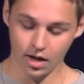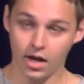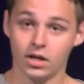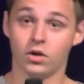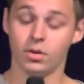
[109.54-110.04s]

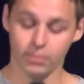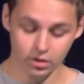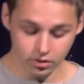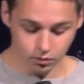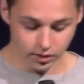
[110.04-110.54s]
Now, in the middle
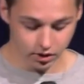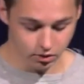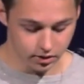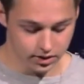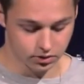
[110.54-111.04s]
of the
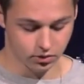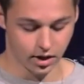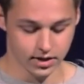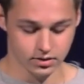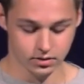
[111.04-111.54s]
wheel is
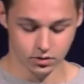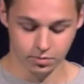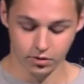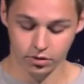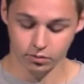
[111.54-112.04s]
Christ, who is
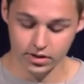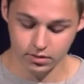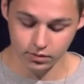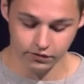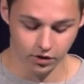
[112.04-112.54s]
both the
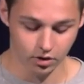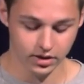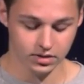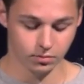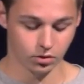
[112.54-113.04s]
reason we follow
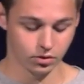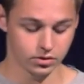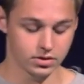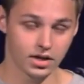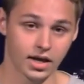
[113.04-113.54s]
these
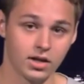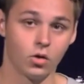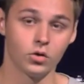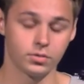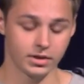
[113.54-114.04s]
morals and the
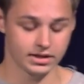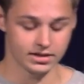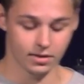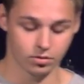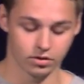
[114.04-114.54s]
ultimate
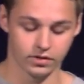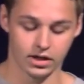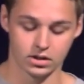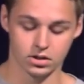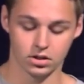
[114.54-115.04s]
example of
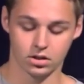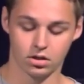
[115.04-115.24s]
each.